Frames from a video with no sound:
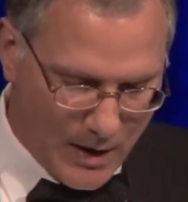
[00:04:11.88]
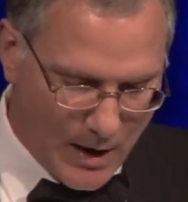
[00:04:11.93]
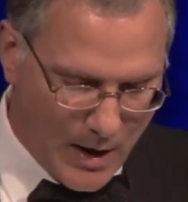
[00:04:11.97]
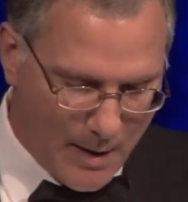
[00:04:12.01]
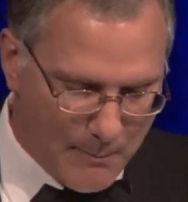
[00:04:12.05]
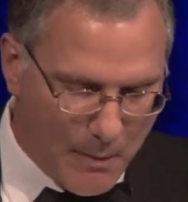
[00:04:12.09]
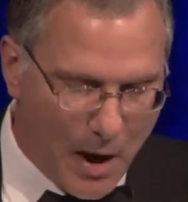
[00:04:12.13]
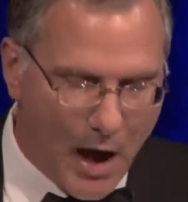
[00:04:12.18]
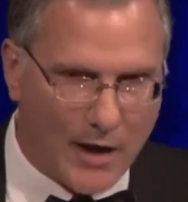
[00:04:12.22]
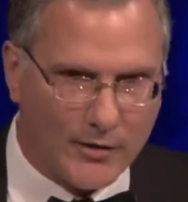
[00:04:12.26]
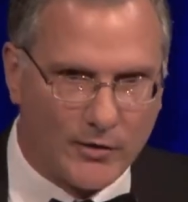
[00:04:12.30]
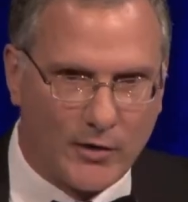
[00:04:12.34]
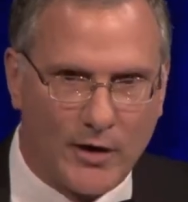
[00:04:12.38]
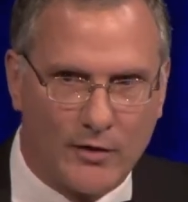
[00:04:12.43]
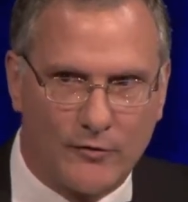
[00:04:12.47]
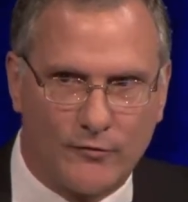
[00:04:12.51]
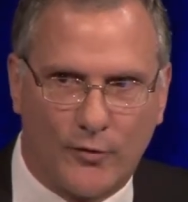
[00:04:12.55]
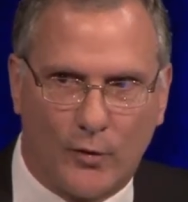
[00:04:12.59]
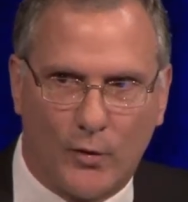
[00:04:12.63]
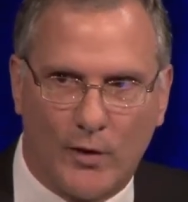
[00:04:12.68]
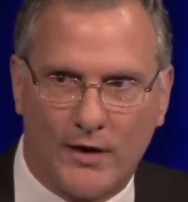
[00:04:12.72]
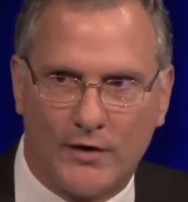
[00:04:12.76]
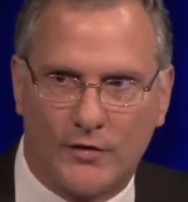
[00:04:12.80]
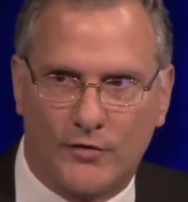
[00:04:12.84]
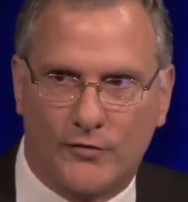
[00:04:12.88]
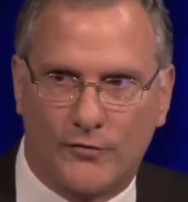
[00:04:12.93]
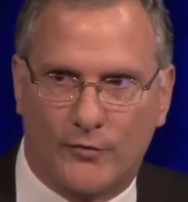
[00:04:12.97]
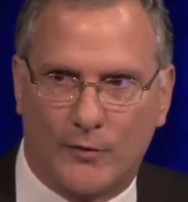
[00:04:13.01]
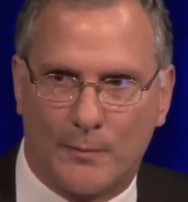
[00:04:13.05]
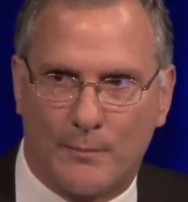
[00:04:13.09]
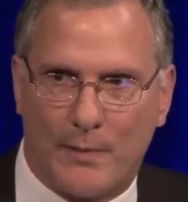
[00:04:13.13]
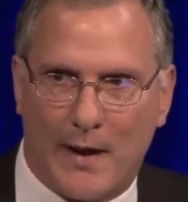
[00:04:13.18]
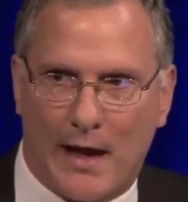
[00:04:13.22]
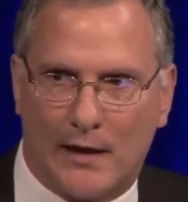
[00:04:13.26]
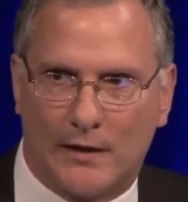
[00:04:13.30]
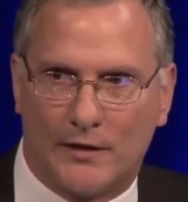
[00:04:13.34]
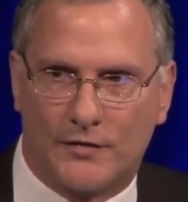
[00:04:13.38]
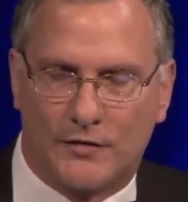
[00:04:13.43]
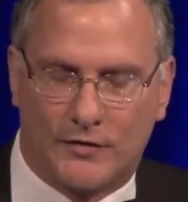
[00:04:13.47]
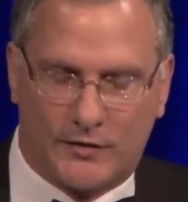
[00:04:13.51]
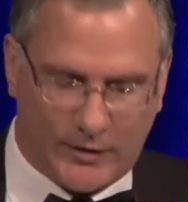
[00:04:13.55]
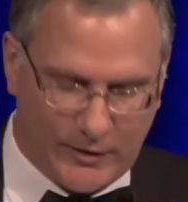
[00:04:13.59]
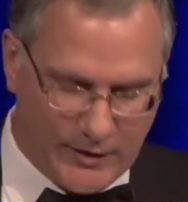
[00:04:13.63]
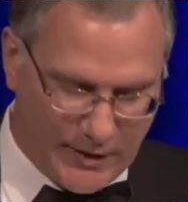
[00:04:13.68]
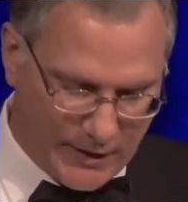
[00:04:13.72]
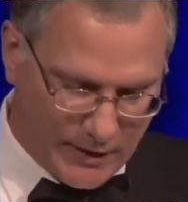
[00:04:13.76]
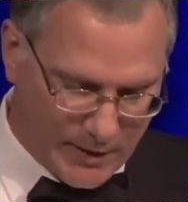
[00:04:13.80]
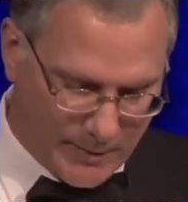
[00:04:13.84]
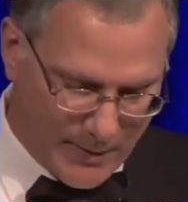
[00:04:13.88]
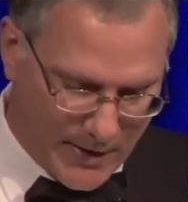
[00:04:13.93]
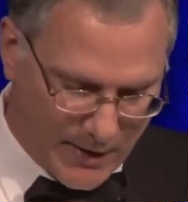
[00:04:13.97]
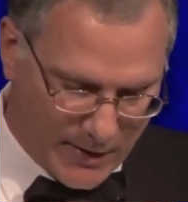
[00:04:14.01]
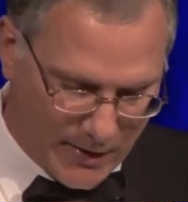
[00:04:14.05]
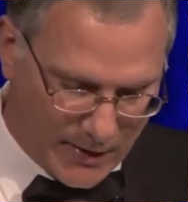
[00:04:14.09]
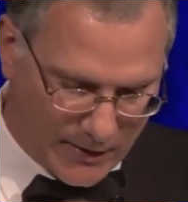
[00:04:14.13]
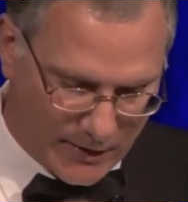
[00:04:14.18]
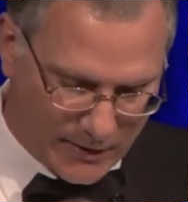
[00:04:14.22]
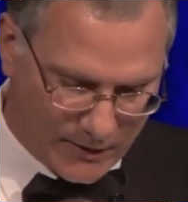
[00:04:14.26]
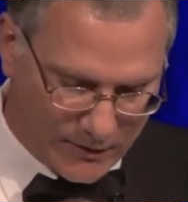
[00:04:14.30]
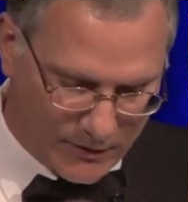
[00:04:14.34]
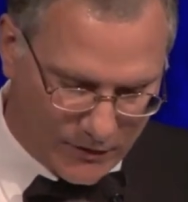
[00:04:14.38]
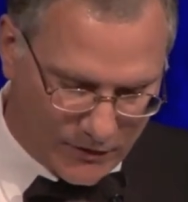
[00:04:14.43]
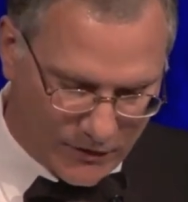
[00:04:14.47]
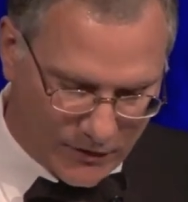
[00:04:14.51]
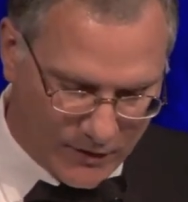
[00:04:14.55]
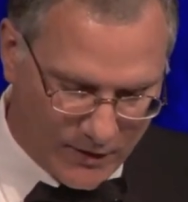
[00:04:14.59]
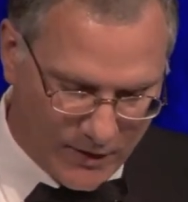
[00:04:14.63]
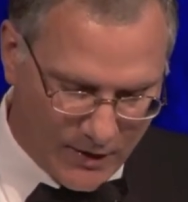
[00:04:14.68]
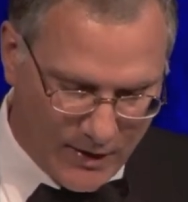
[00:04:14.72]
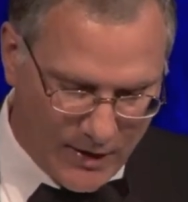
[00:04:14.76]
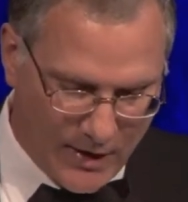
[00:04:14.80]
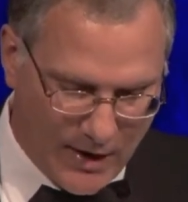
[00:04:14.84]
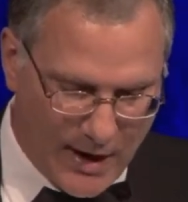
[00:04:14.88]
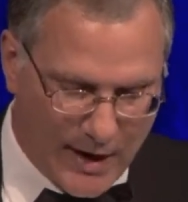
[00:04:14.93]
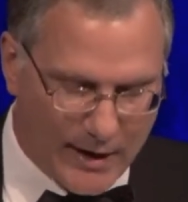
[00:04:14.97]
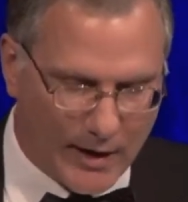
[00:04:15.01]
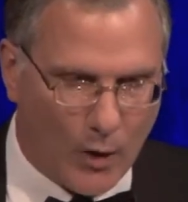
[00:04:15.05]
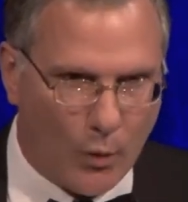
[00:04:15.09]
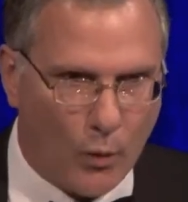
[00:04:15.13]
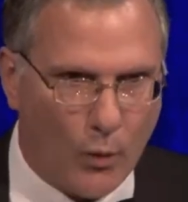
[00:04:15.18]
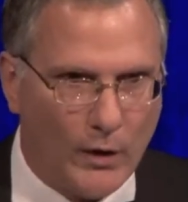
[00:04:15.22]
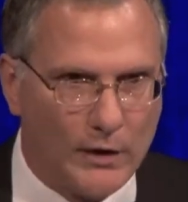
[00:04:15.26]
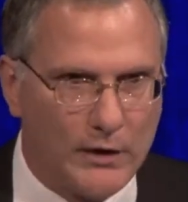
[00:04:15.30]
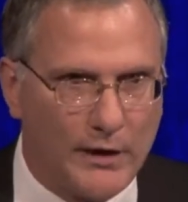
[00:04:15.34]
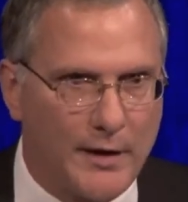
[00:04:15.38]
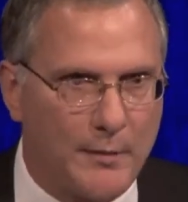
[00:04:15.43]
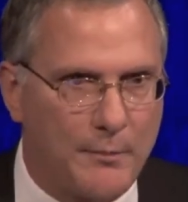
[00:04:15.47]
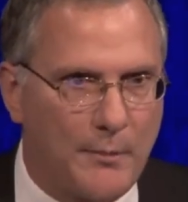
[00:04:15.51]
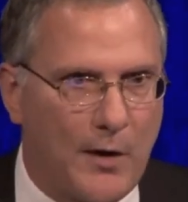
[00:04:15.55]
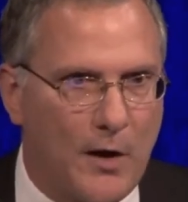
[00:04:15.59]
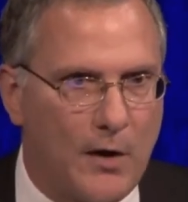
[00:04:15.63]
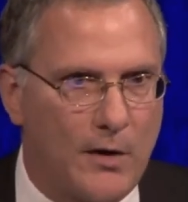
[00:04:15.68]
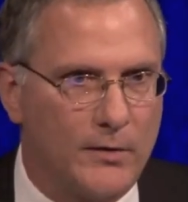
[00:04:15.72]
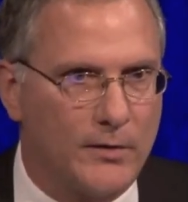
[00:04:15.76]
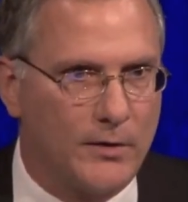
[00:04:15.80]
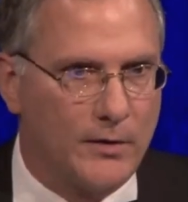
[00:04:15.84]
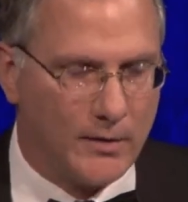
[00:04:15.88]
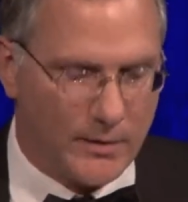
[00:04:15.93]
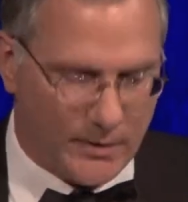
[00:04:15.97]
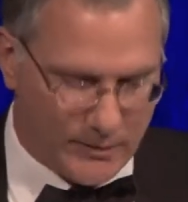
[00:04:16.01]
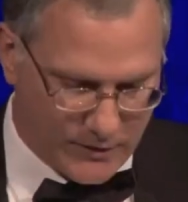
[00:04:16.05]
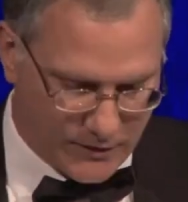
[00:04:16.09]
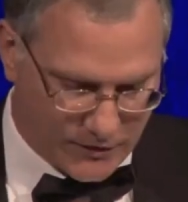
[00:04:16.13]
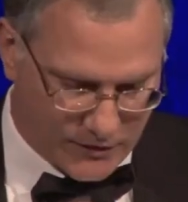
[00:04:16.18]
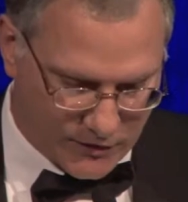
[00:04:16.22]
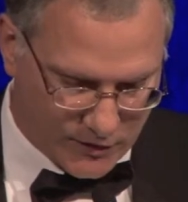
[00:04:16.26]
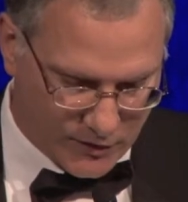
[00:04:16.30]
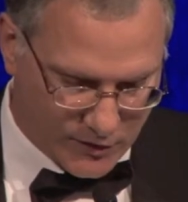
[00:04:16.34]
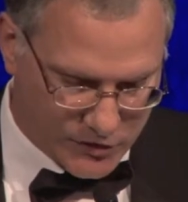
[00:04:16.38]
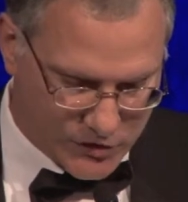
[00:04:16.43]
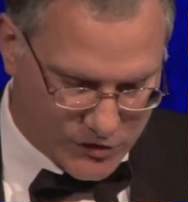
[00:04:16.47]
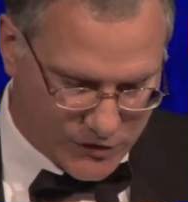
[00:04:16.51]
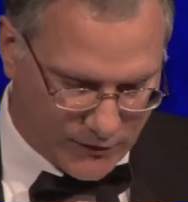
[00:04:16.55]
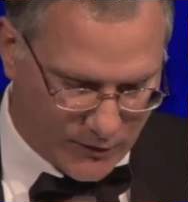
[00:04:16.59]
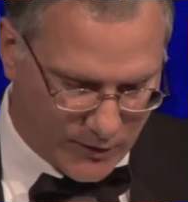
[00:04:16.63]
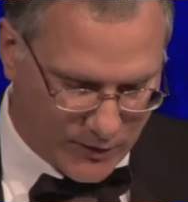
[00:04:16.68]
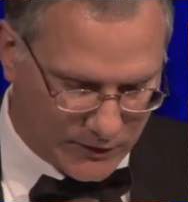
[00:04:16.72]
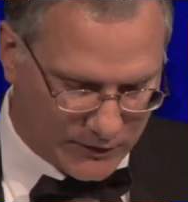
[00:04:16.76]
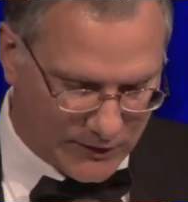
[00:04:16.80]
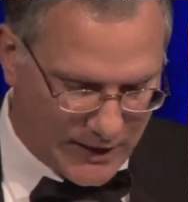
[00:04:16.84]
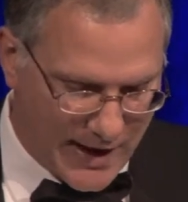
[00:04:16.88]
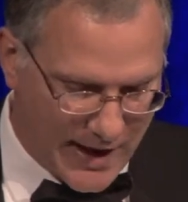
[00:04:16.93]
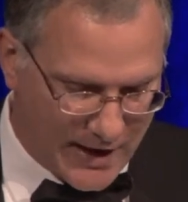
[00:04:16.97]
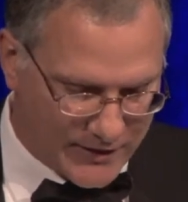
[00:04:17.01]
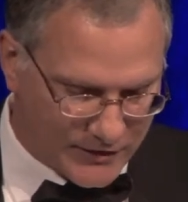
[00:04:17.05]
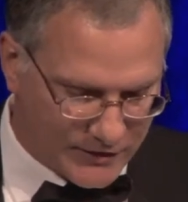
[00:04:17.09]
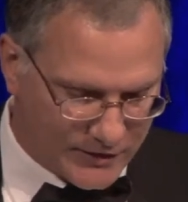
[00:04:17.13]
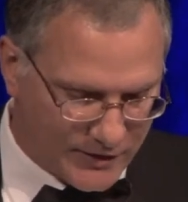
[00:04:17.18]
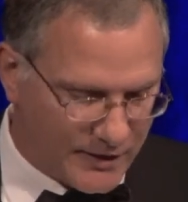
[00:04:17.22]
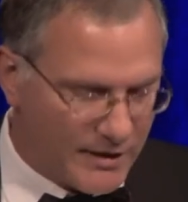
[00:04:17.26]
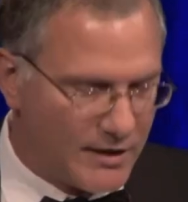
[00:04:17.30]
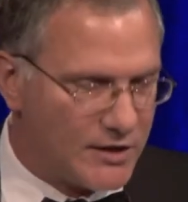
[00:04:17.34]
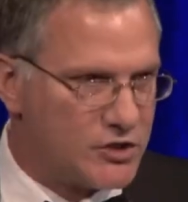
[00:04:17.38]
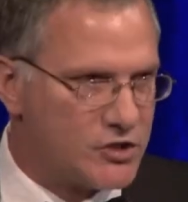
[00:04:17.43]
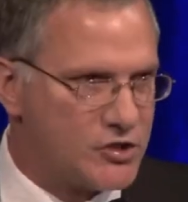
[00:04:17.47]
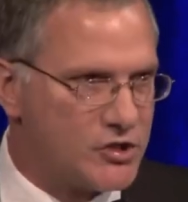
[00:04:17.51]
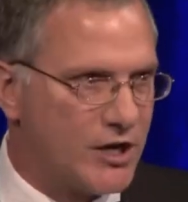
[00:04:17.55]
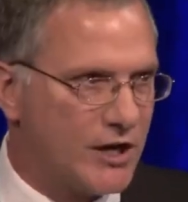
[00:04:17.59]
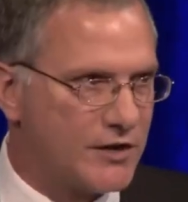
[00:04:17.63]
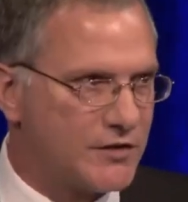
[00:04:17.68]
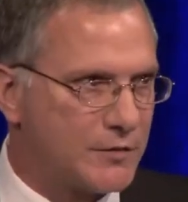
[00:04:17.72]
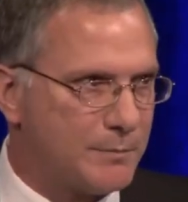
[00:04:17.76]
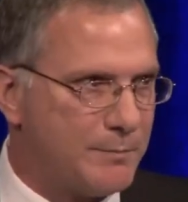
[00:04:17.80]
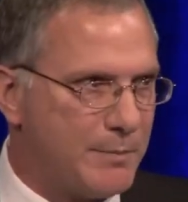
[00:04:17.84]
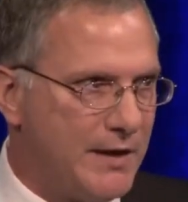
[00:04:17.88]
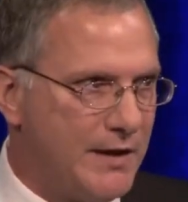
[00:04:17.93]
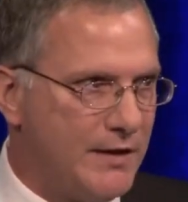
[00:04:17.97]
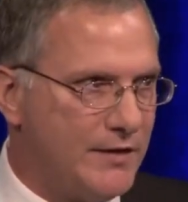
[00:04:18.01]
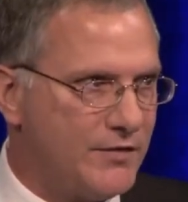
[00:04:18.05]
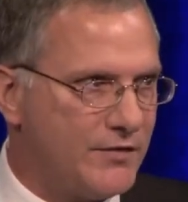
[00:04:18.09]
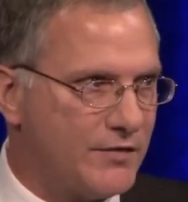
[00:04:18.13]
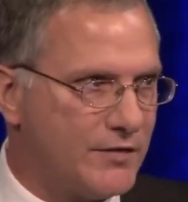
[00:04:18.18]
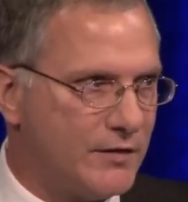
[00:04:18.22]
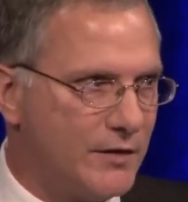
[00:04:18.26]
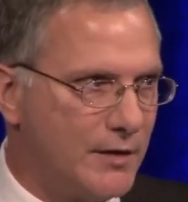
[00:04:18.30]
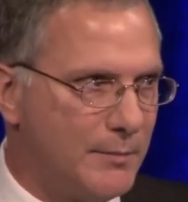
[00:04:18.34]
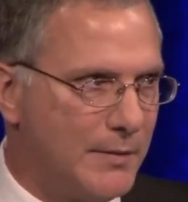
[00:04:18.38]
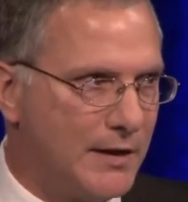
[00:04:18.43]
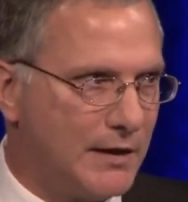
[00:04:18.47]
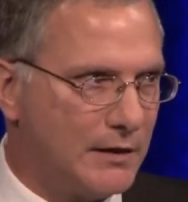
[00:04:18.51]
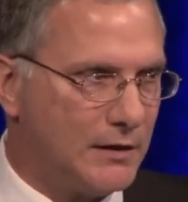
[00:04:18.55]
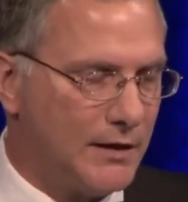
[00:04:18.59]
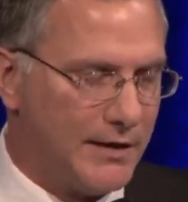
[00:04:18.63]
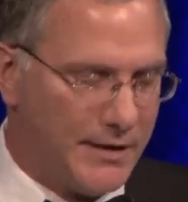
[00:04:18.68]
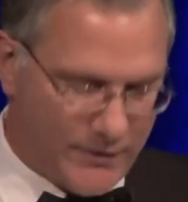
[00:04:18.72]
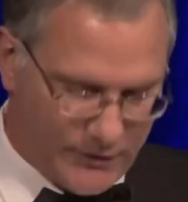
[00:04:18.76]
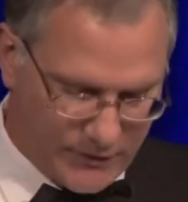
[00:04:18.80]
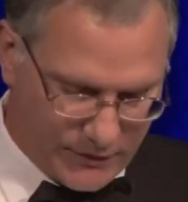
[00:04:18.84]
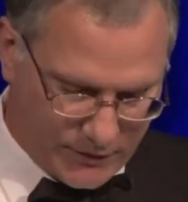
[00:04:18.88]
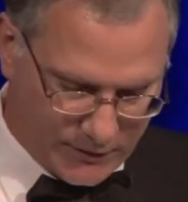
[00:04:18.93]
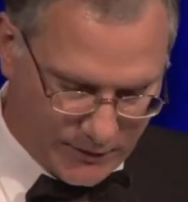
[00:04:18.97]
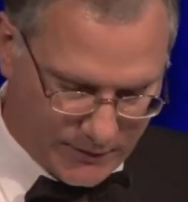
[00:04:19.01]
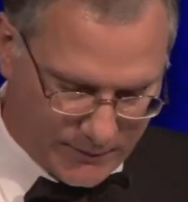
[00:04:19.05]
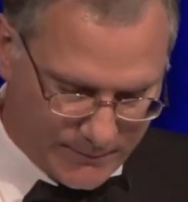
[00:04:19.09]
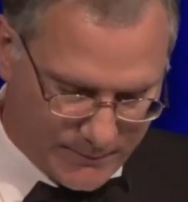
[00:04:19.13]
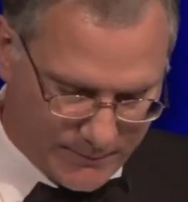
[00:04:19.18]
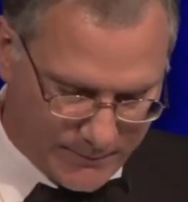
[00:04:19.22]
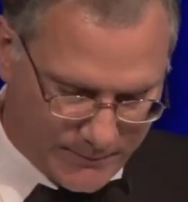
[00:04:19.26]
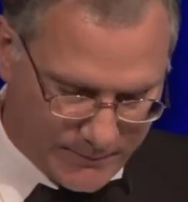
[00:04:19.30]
A moderate voice for Palestinian Americans, and a willing partner in the search for a lasting and just peace in the Middle East.